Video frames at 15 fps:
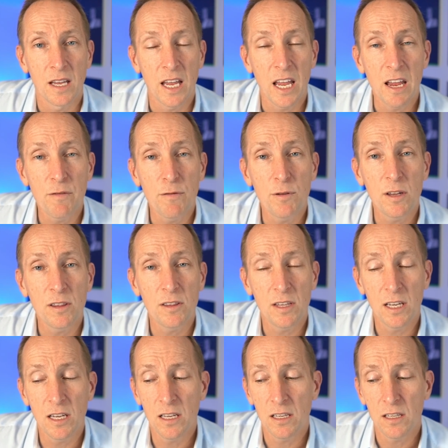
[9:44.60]

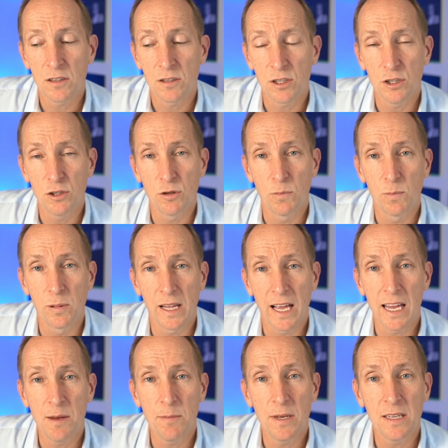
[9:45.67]
Everything that you're
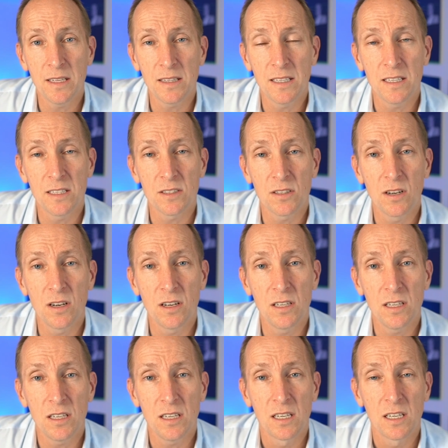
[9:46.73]
blaming things
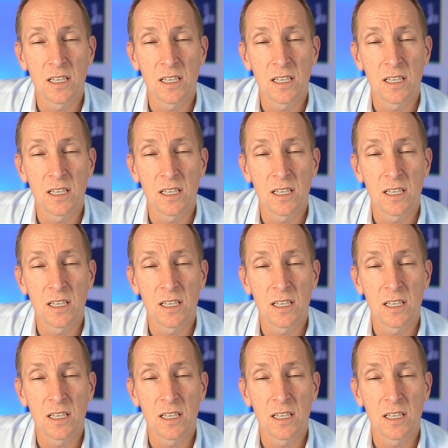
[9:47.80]
on